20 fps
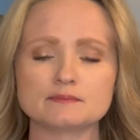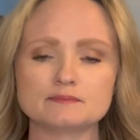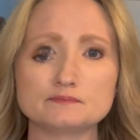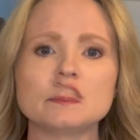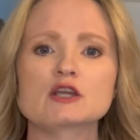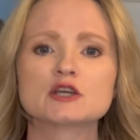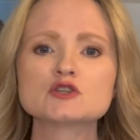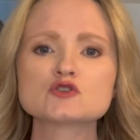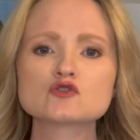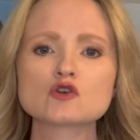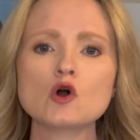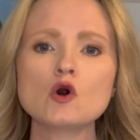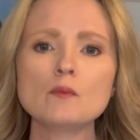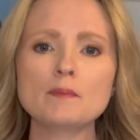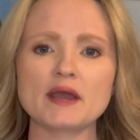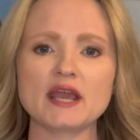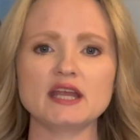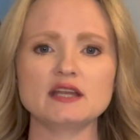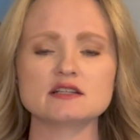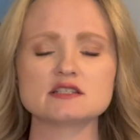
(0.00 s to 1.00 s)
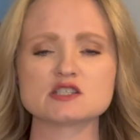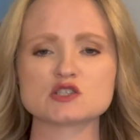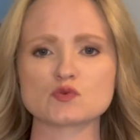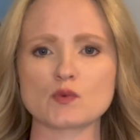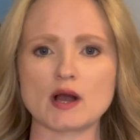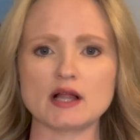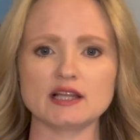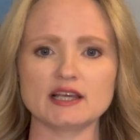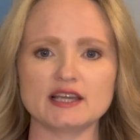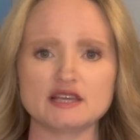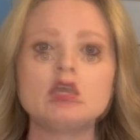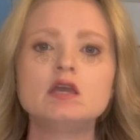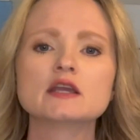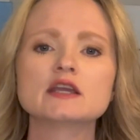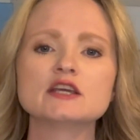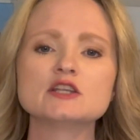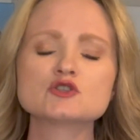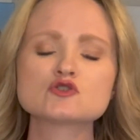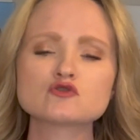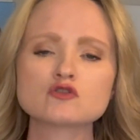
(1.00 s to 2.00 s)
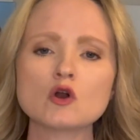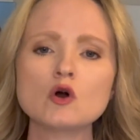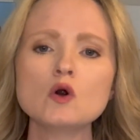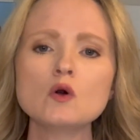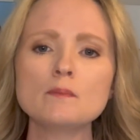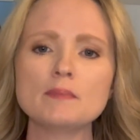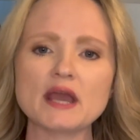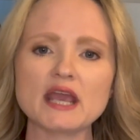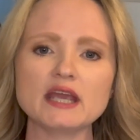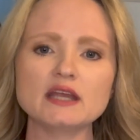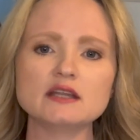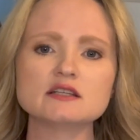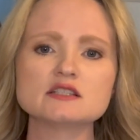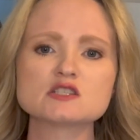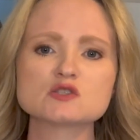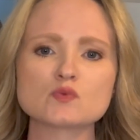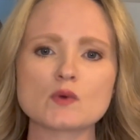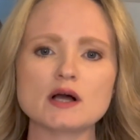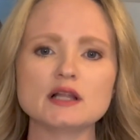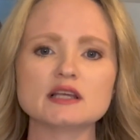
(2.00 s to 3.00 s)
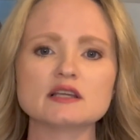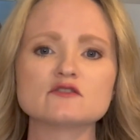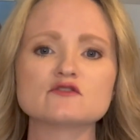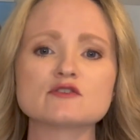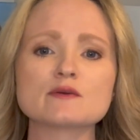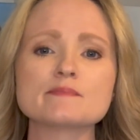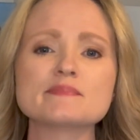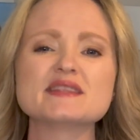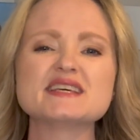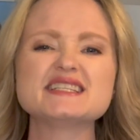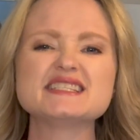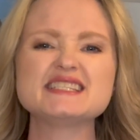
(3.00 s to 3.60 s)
Control pain and swelling. Control pain and swelling from the